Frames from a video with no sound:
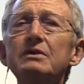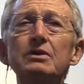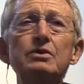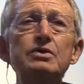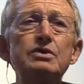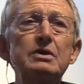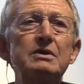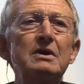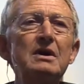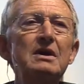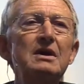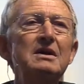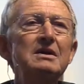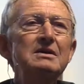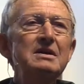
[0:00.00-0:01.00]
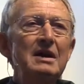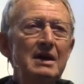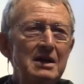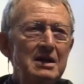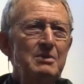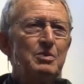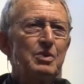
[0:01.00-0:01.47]
solution to
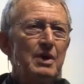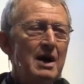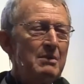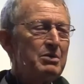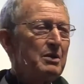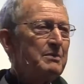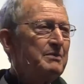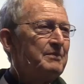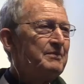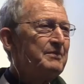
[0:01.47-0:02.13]
any problem.